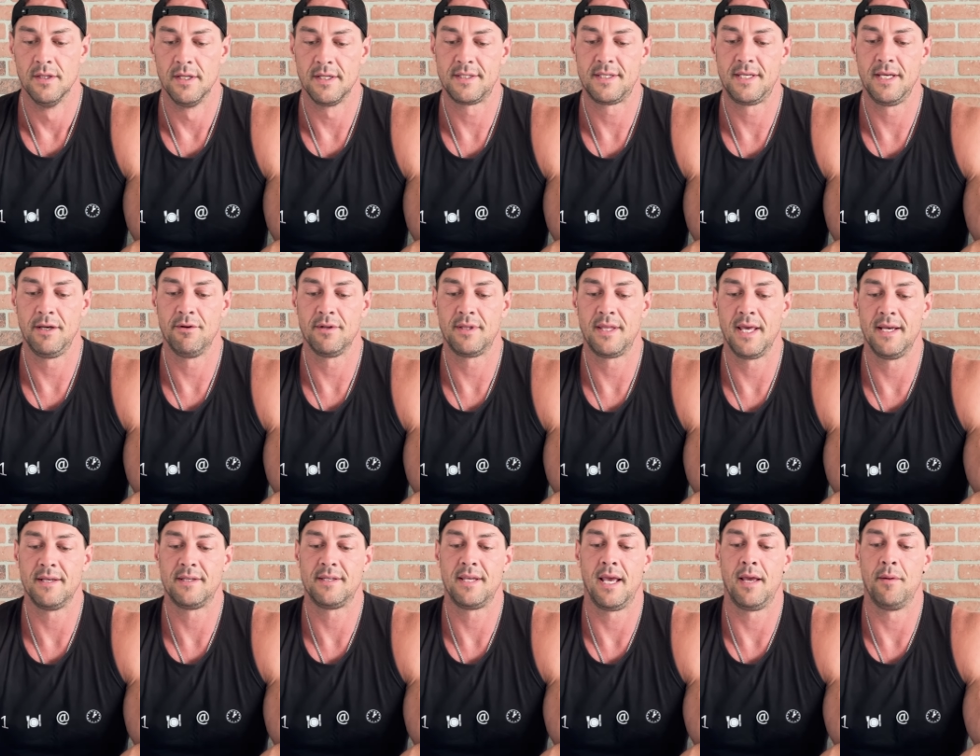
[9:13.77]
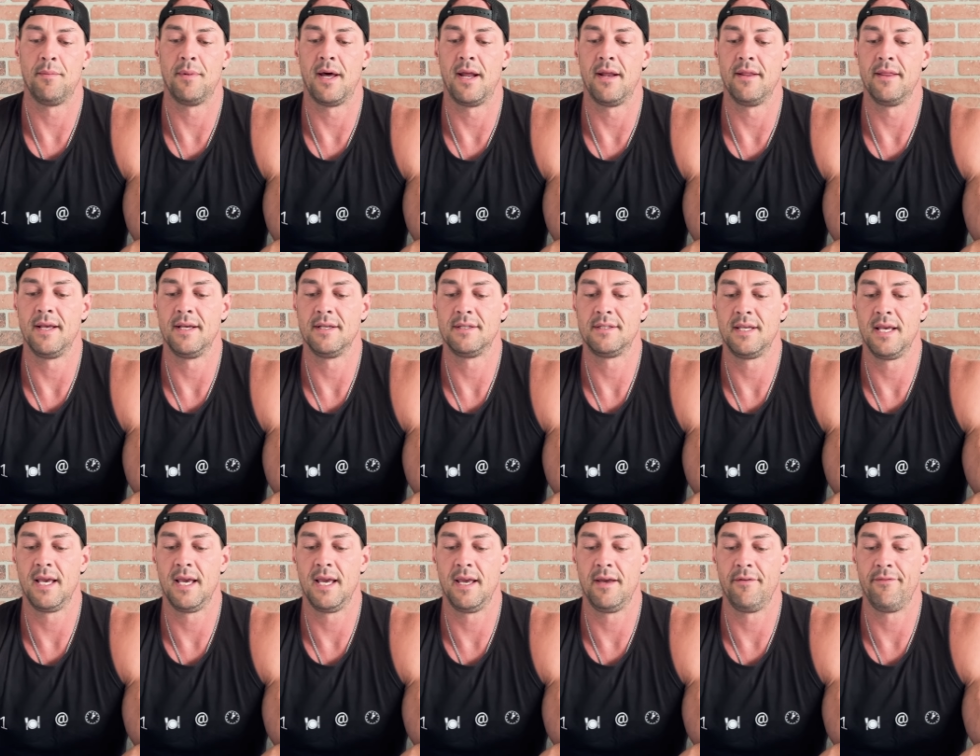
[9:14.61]
Let's see what they say about it. They
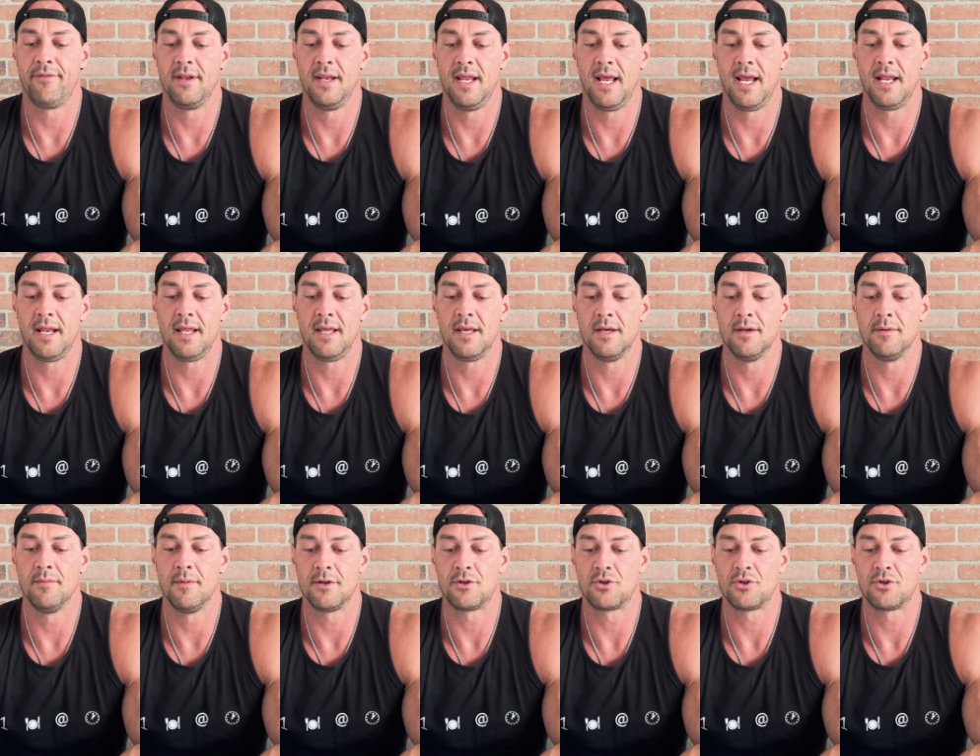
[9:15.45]
say vanadium,